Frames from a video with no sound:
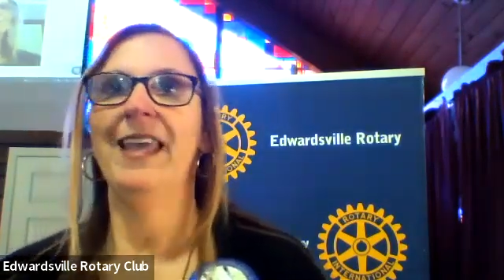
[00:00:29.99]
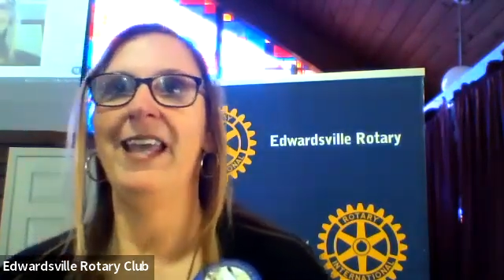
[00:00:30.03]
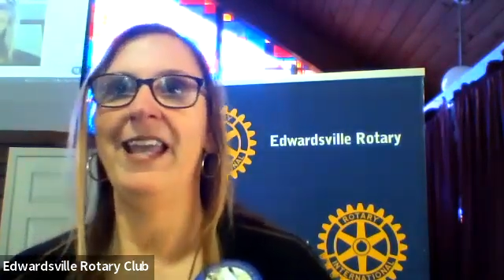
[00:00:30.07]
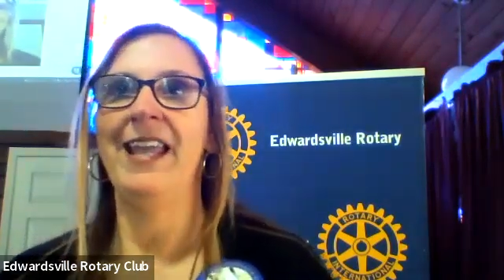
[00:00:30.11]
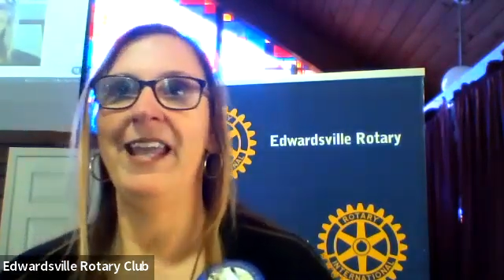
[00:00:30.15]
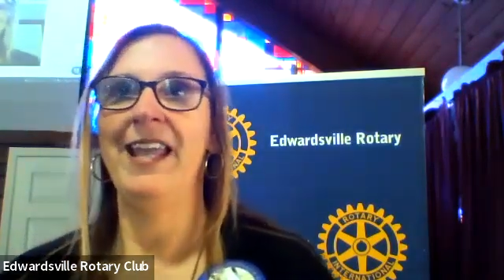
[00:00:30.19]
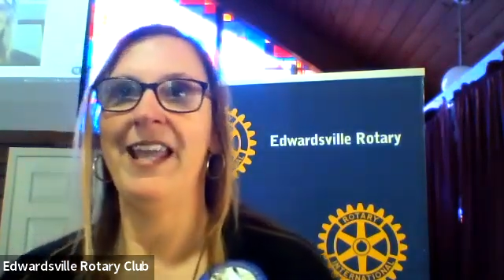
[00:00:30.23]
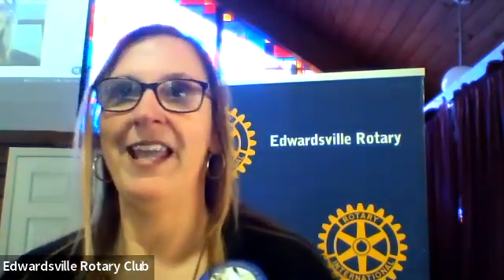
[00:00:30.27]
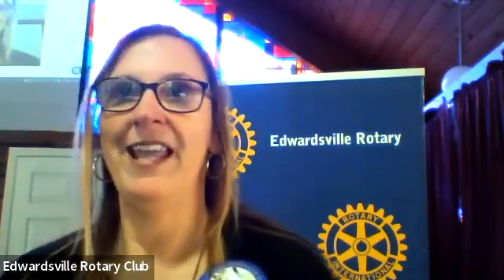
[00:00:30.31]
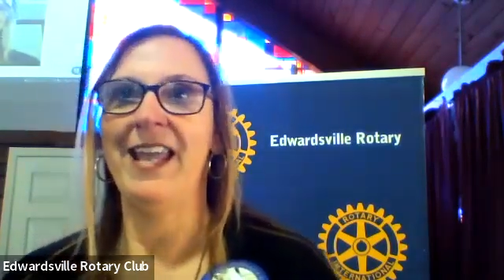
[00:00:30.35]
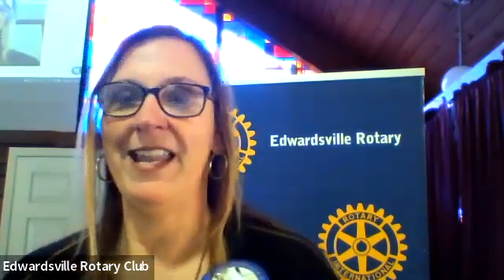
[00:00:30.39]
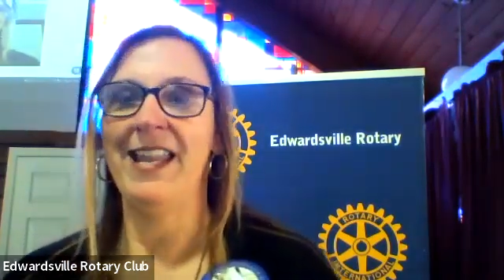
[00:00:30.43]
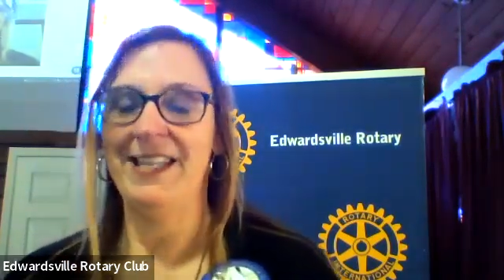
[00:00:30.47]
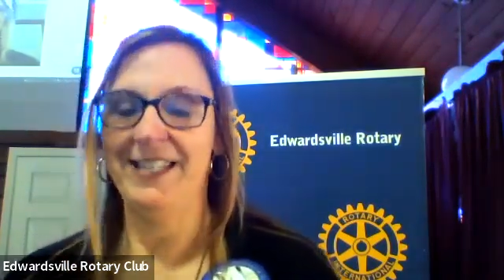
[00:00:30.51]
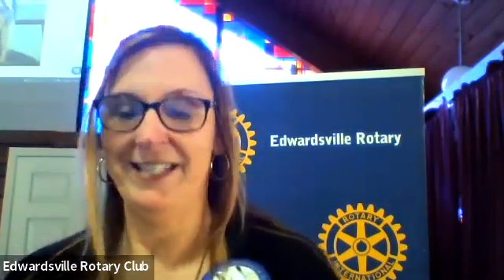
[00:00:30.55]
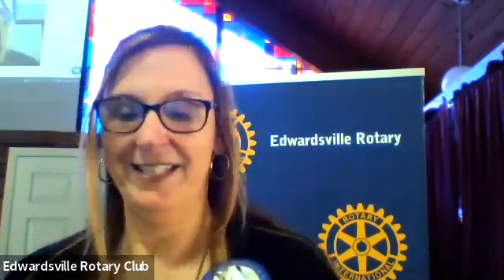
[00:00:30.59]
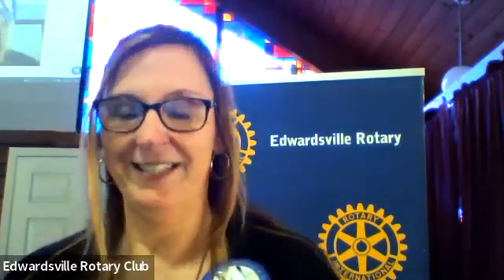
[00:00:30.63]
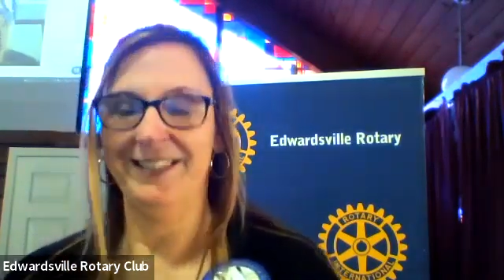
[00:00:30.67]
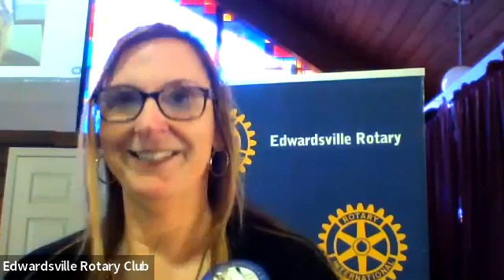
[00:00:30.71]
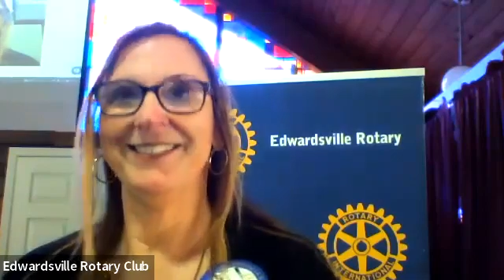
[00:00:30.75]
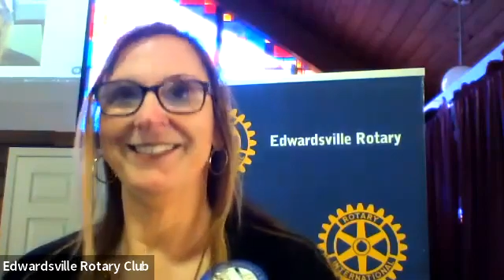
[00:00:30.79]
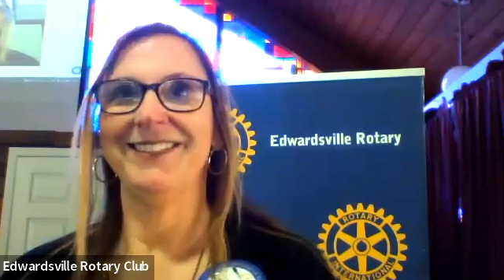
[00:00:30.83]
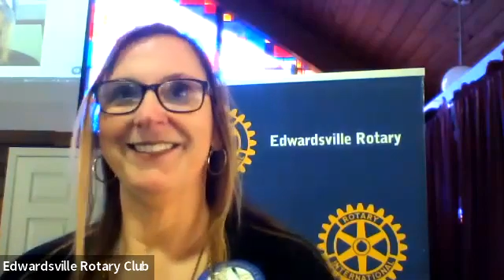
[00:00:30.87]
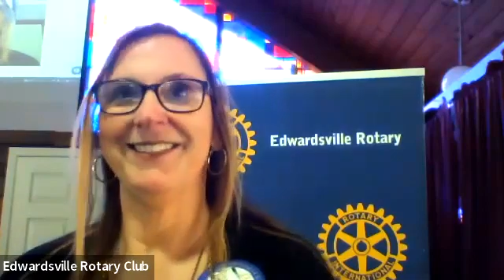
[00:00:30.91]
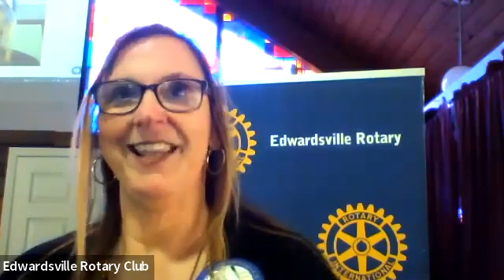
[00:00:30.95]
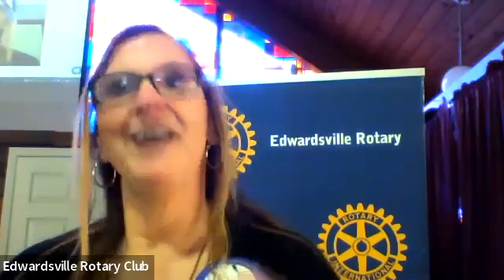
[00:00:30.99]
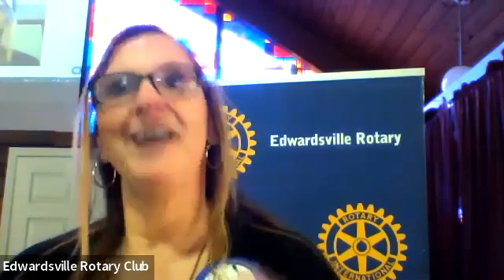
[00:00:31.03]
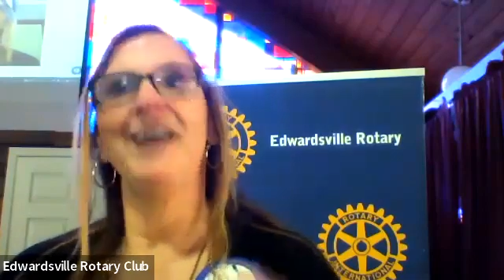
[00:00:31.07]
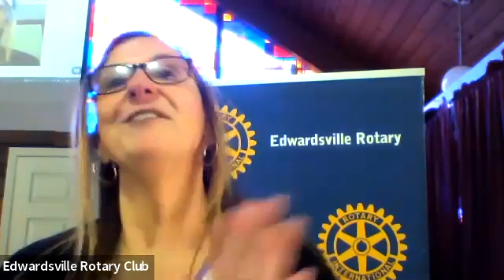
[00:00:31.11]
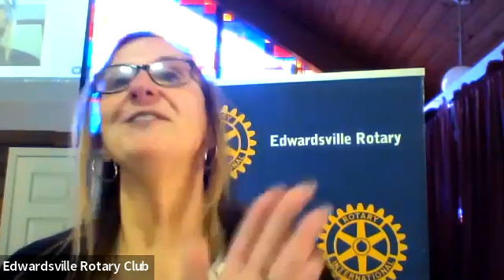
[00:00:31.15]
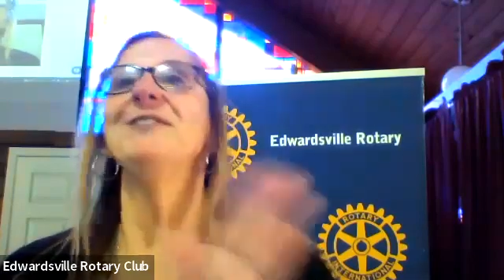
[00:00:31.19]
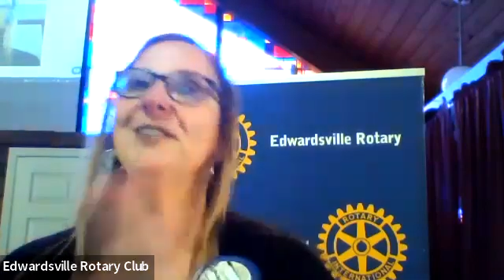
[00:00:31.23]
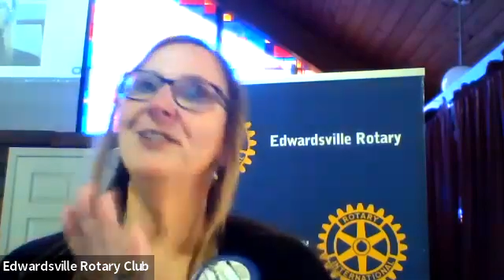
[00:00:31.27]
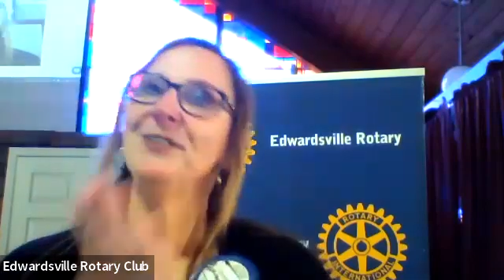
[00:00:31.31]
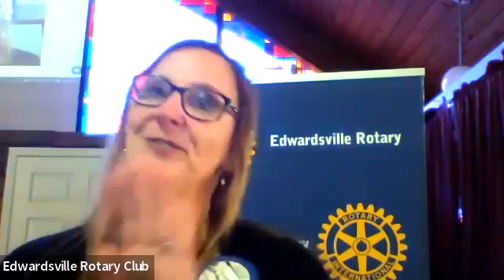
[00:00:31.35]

And yeah.